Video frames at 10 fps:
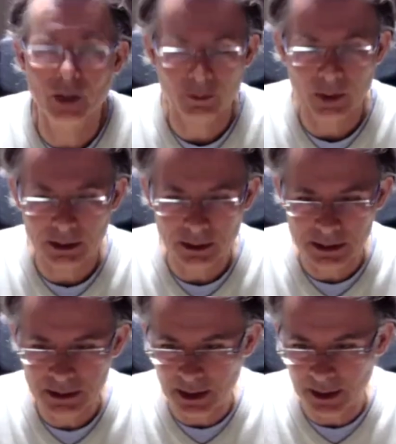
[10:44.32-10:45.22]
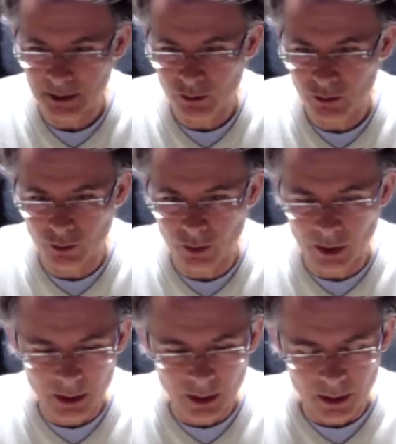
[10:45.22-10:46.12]
but it's like to
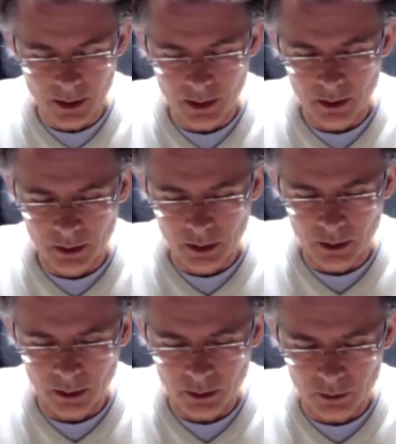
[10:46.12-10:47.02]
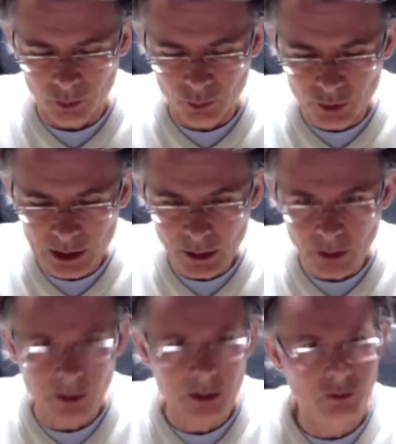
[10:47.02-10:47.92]
bring
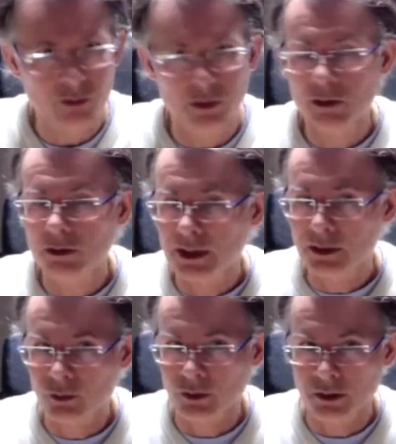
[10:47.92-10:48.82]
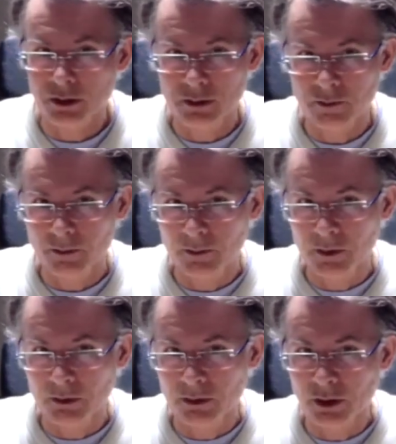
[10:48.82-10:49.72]
learning to the whole network,
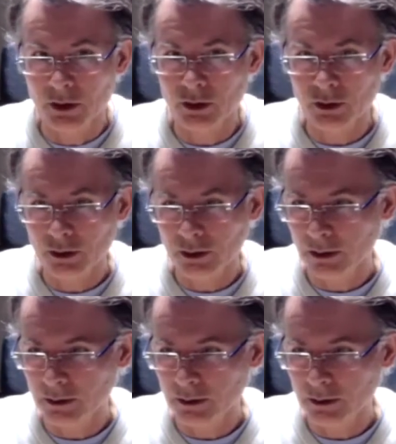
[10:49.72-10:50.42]
so the whole